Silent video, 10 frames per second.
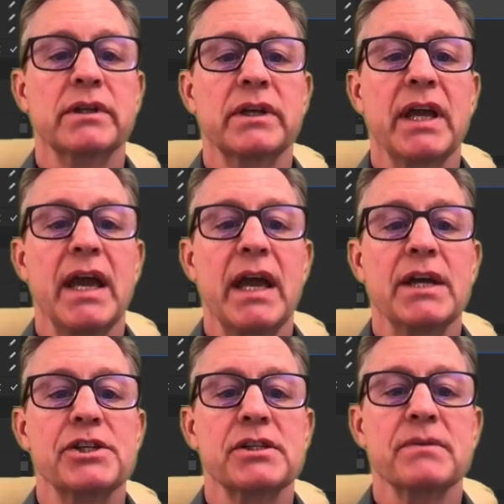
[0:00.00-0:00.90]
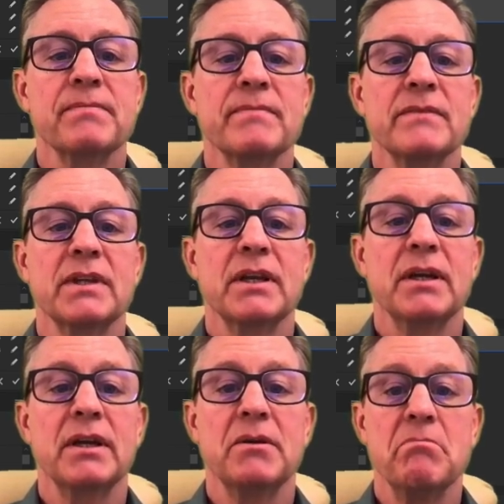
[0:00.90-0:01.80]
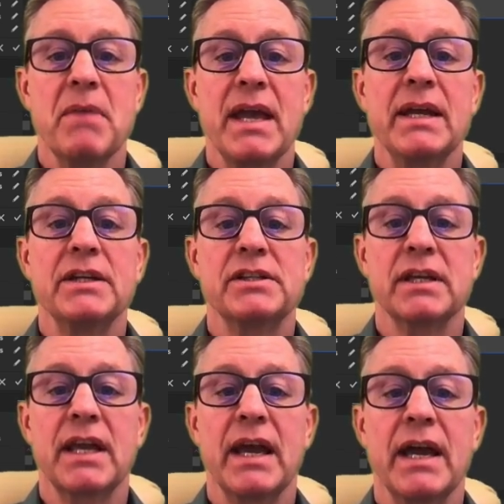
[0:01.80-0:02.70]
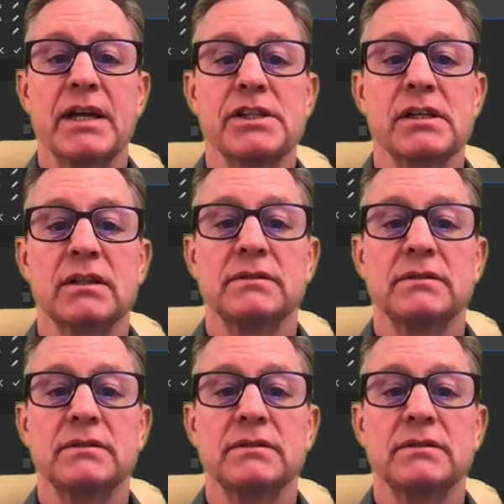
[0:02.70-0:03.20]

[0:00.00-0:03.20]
cache, manage the cache.